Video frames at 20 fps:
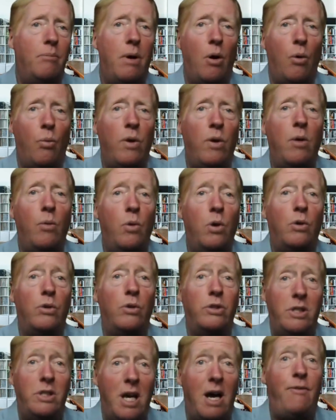but we
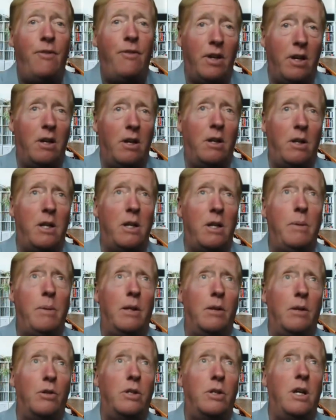will definitely
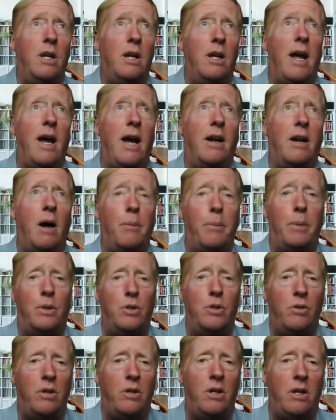be looking at
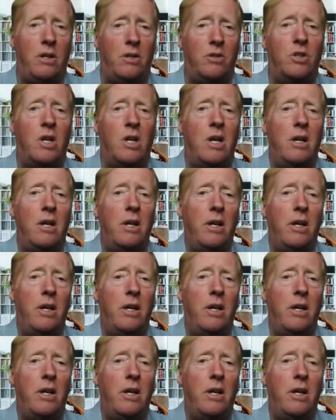opportunities